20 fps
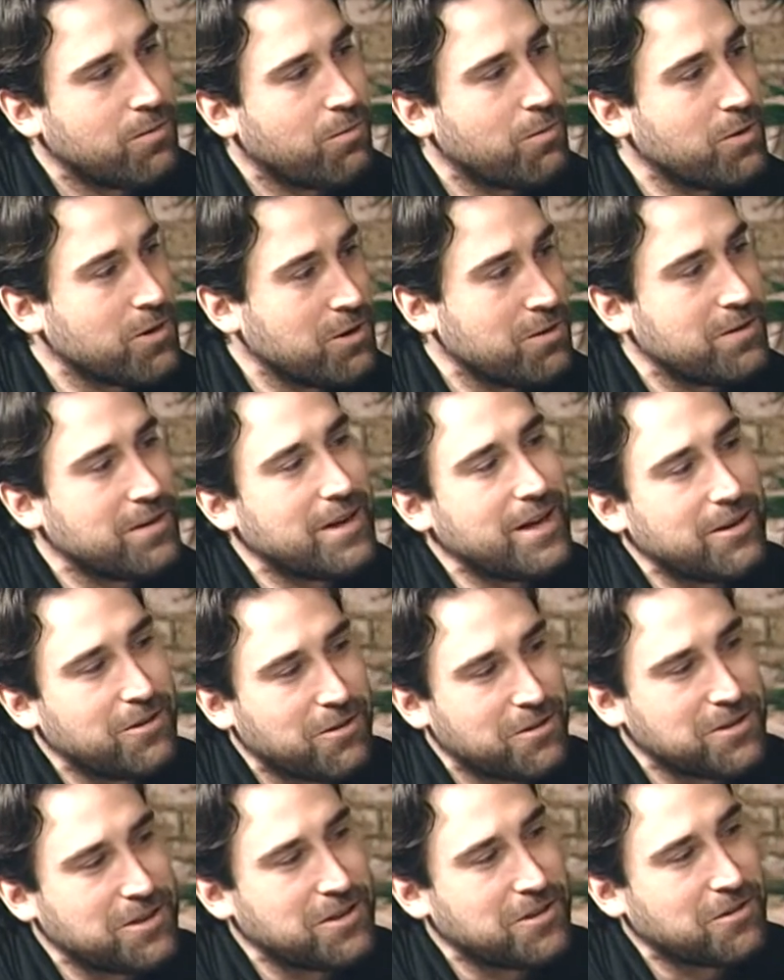well,
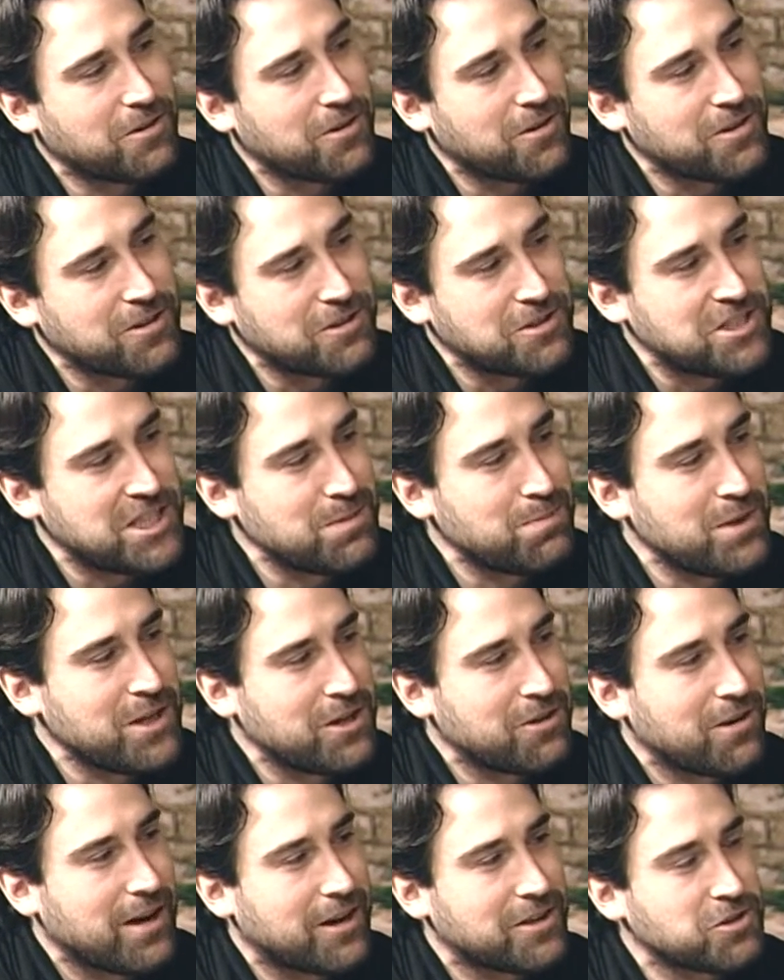you're cheapening
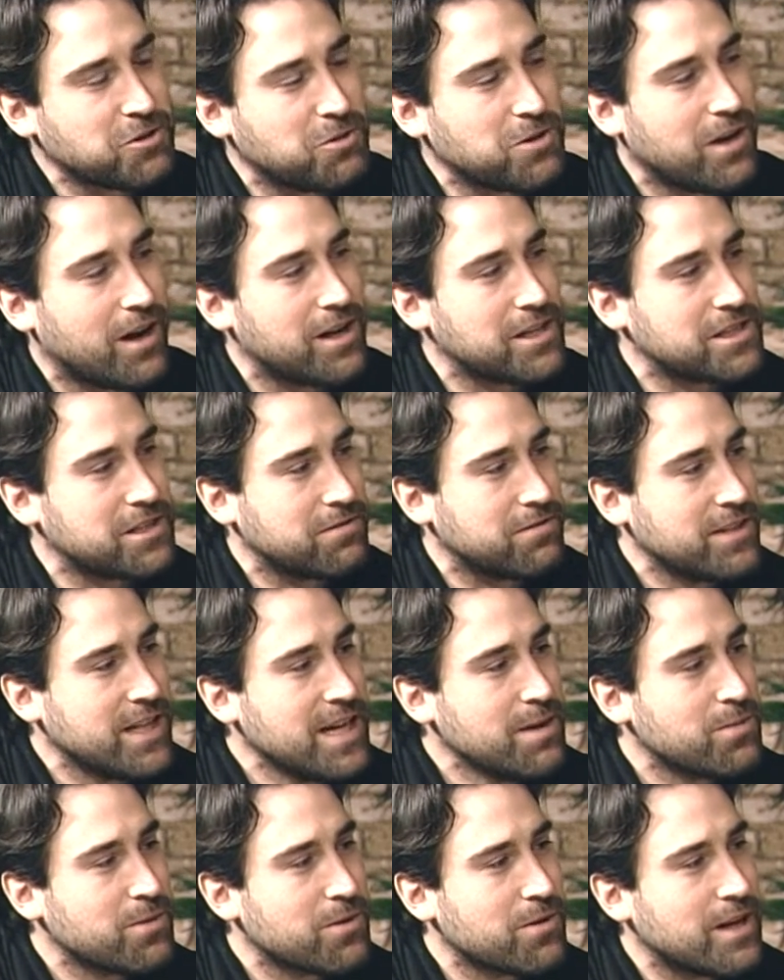your actual cost of
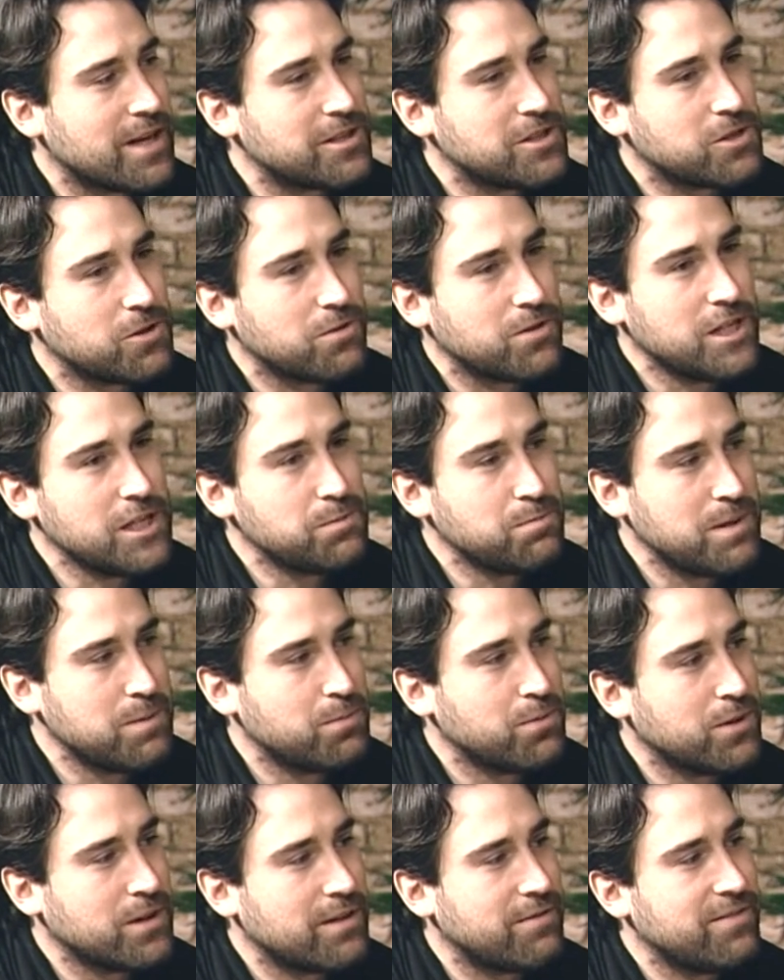labor, and so these
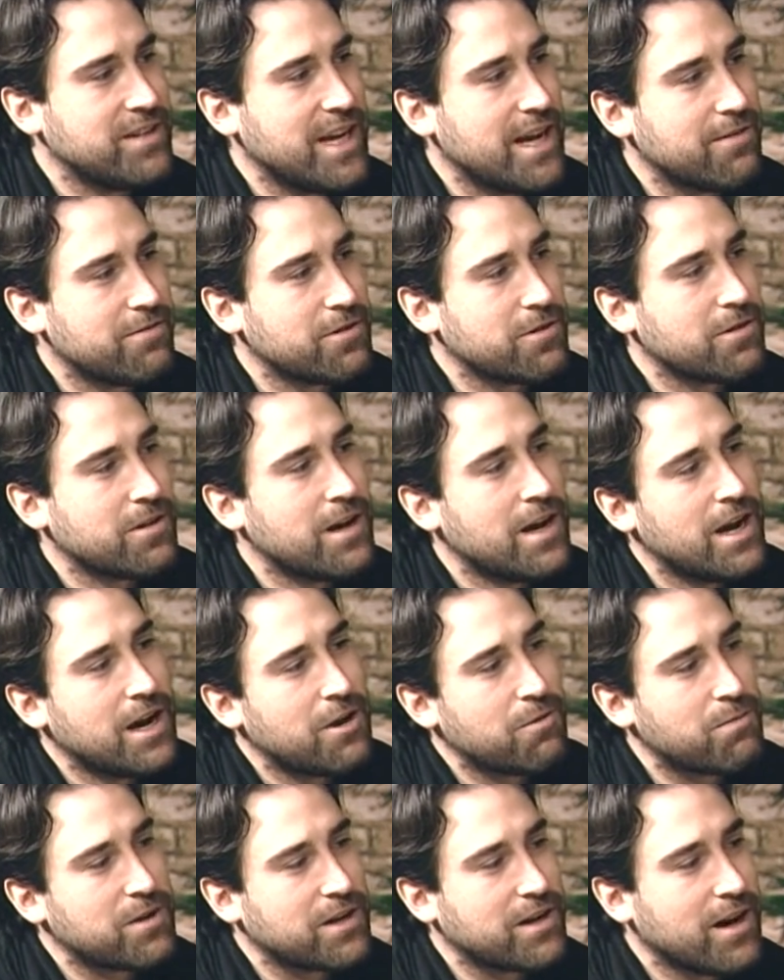people have never
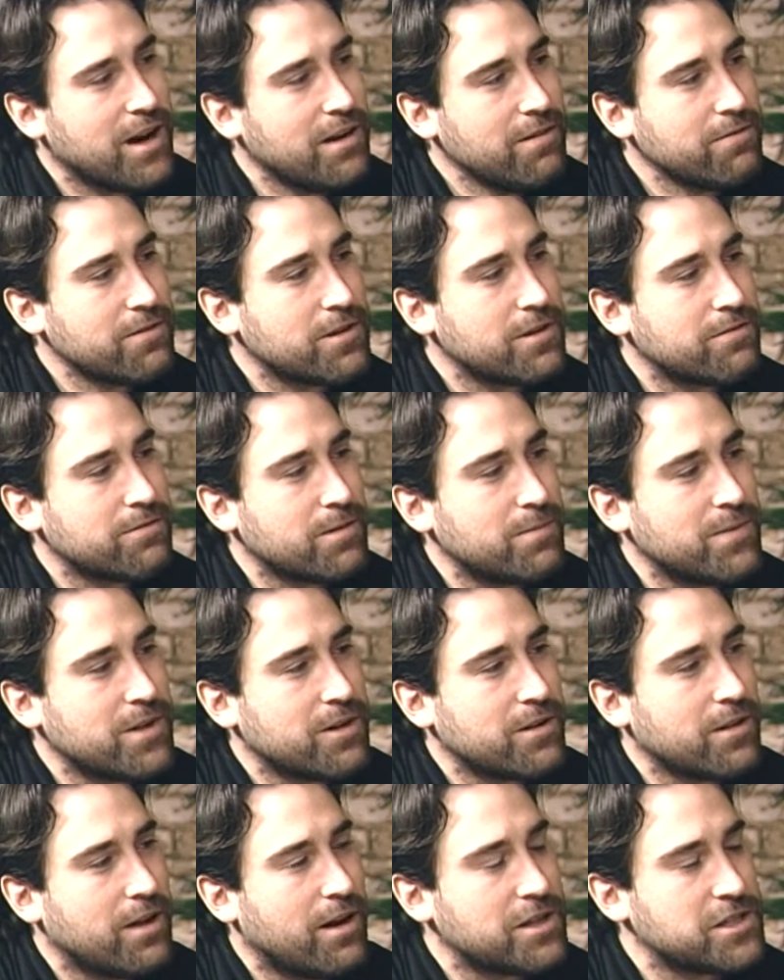recovered from
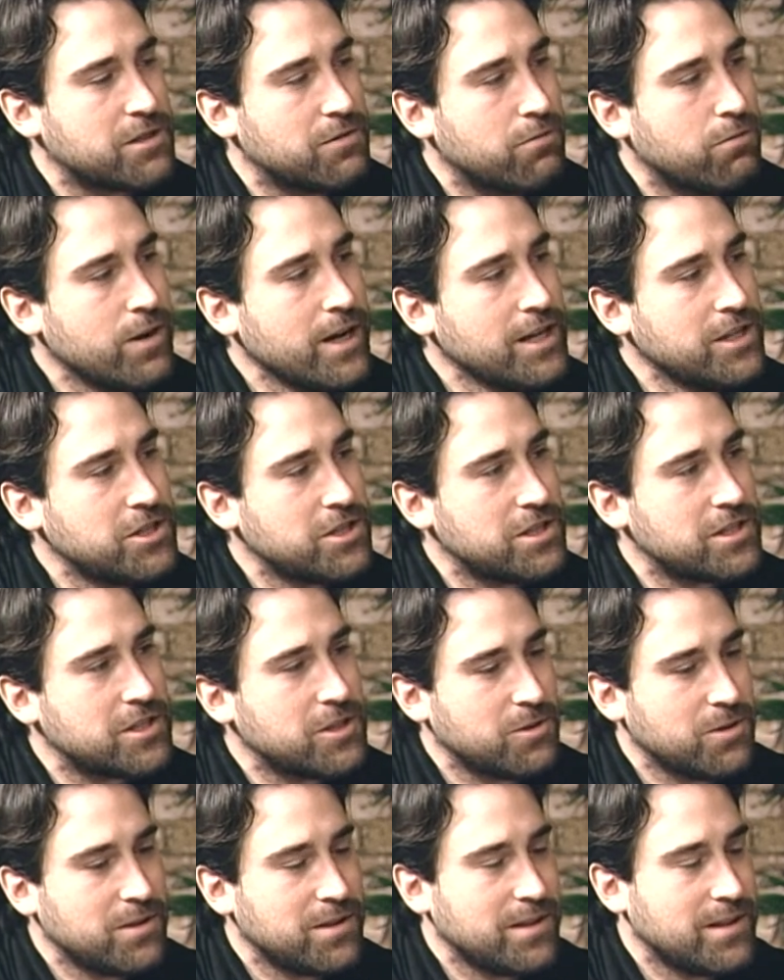their loss of wages. The
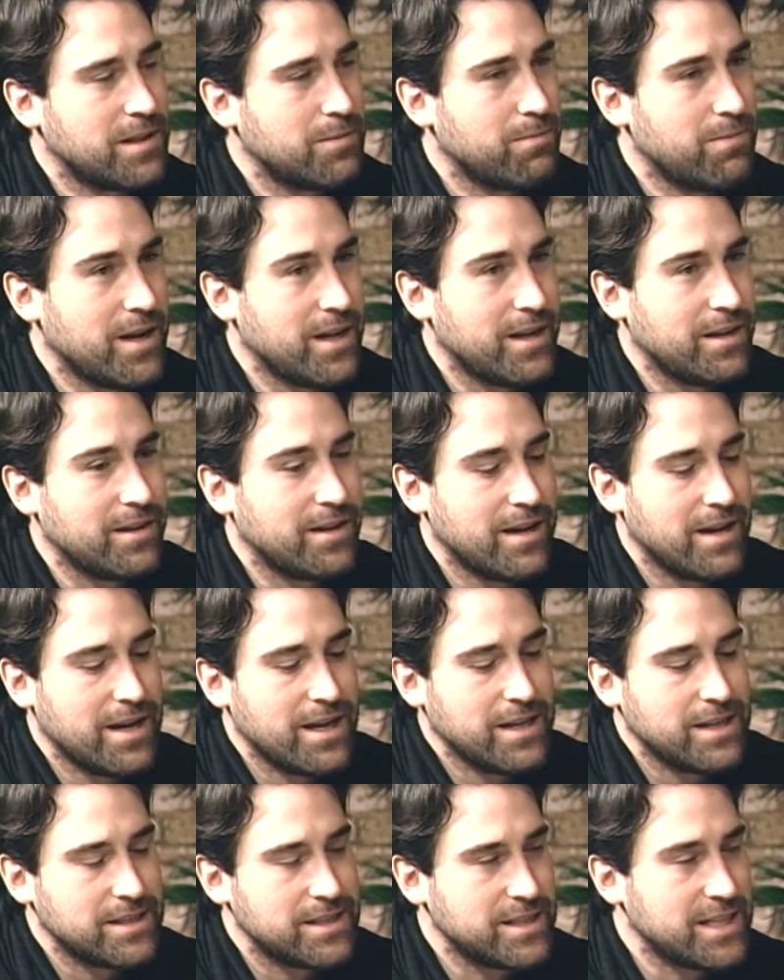only thing that made it
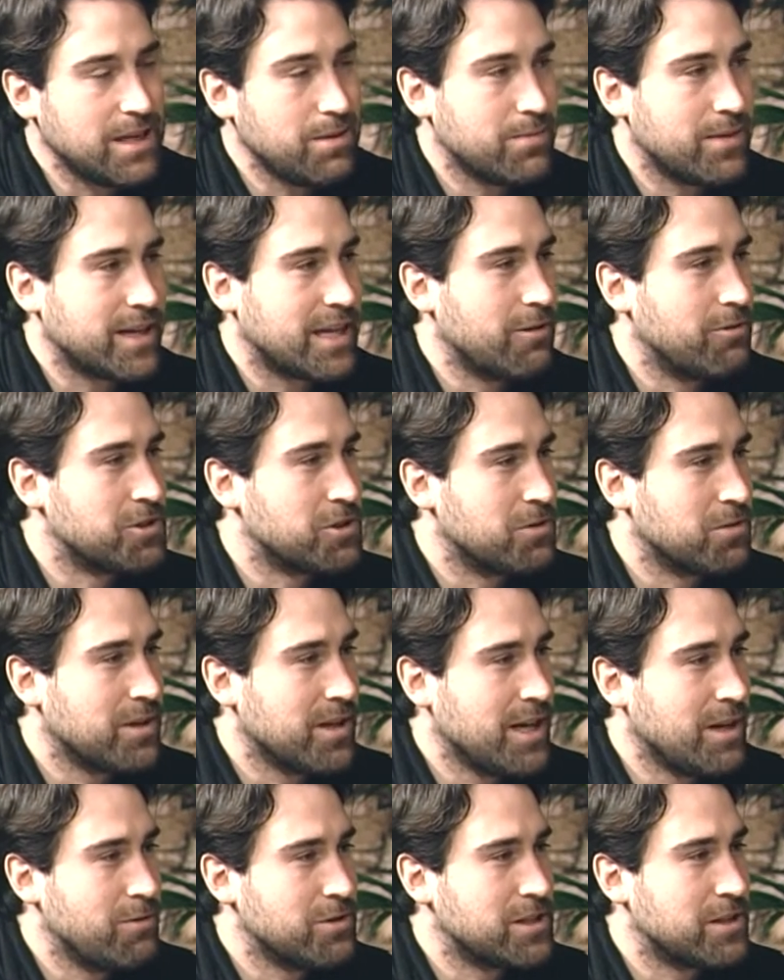seem like it was
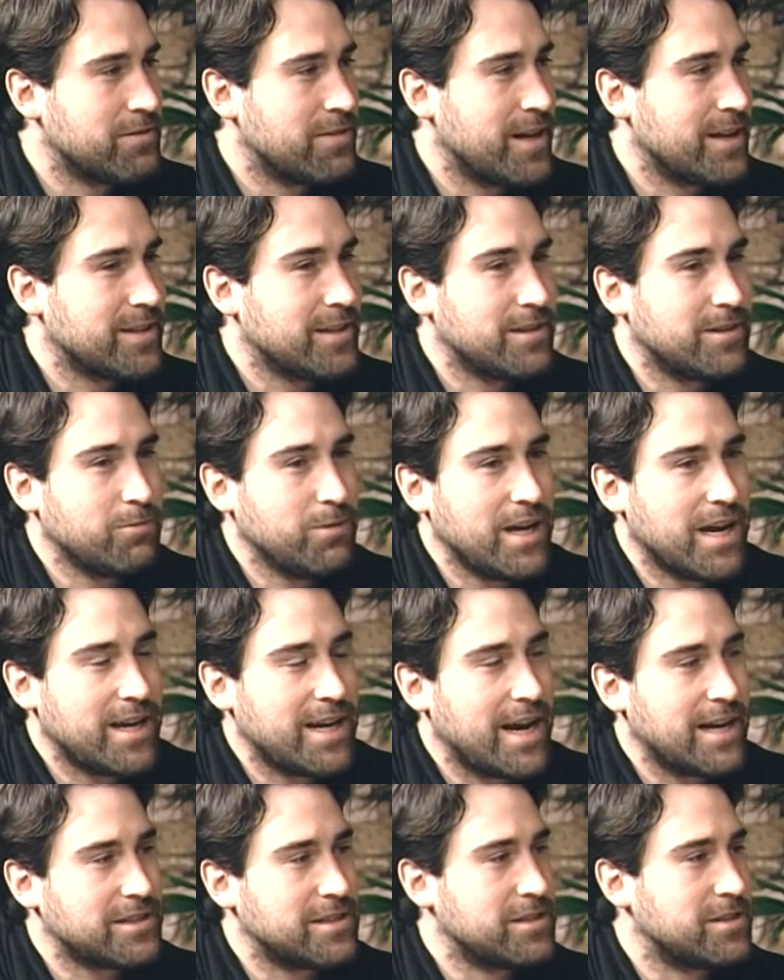okay was the fact that we had
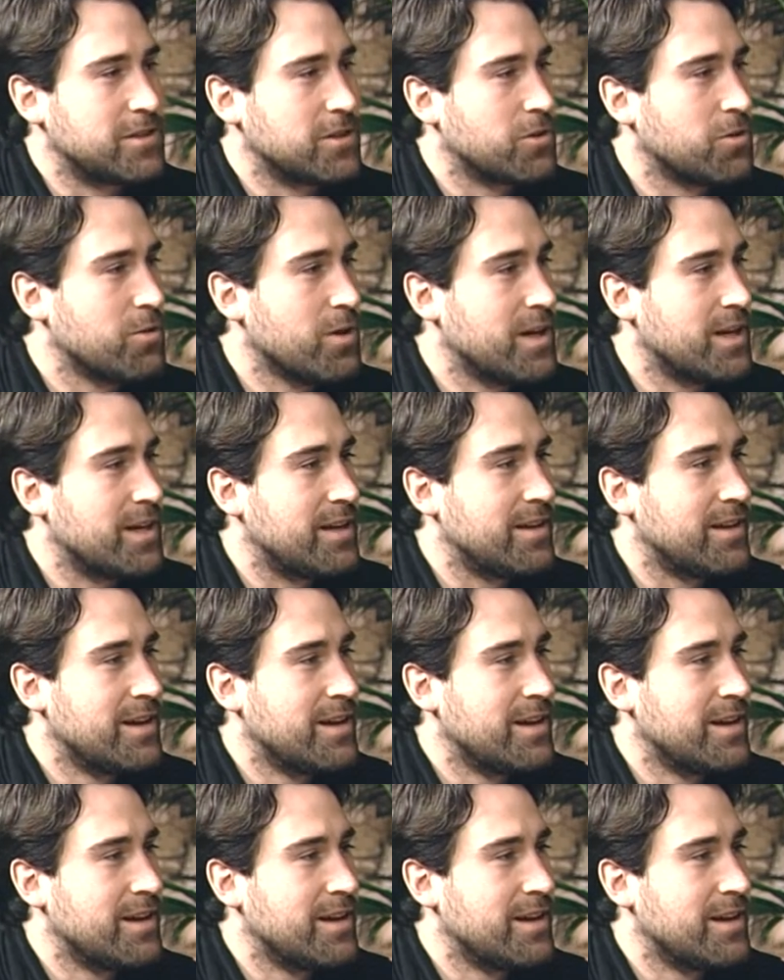access to credit.